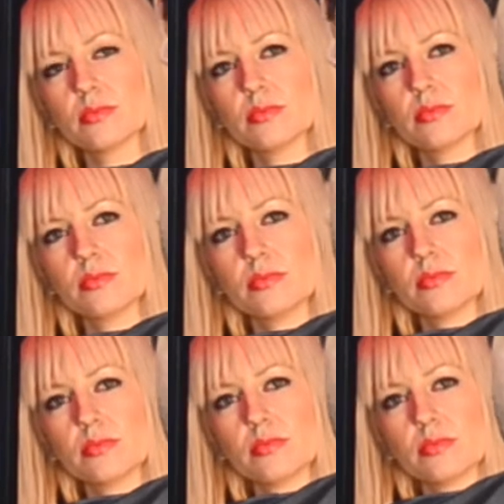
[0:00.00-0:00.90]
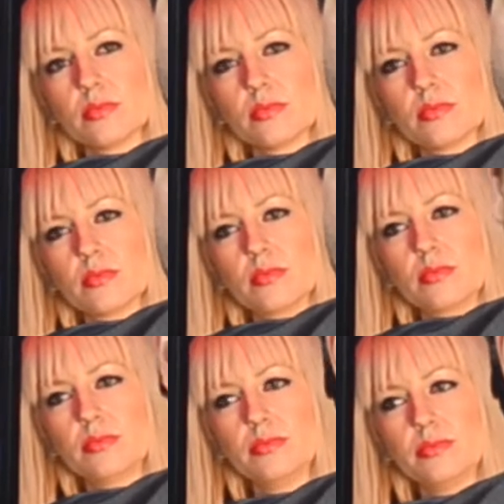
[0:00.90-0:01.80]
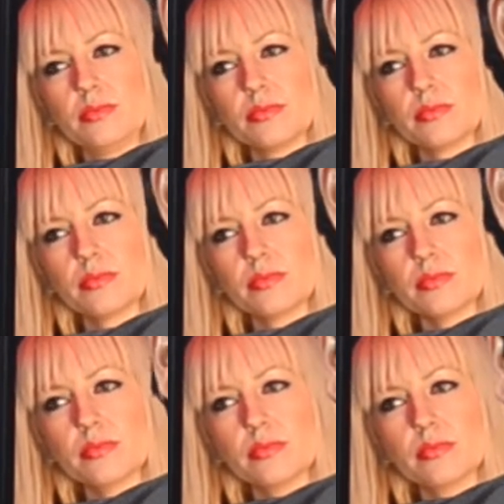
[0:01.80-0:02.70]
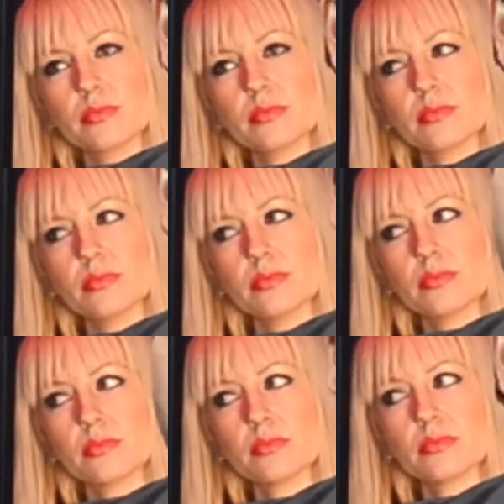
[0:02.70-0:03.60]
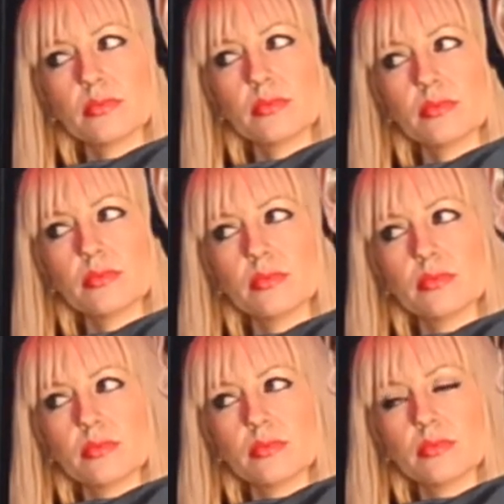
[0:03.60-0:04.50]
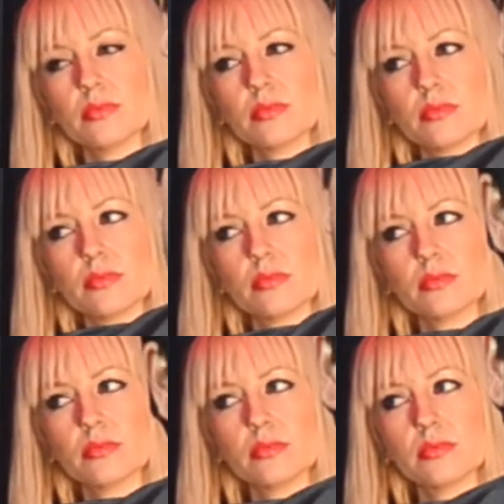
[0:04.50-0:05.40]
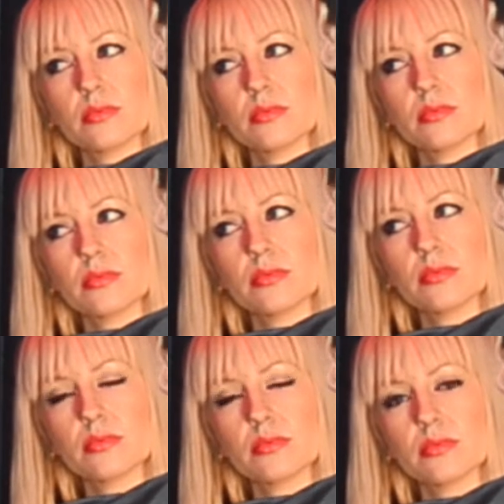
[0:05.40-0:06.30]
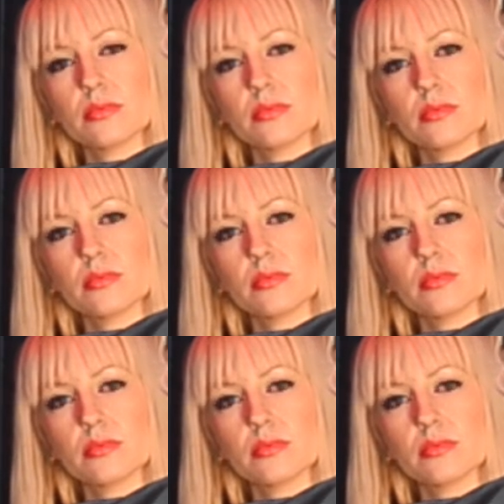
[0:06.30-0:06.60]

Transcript: (not speaking)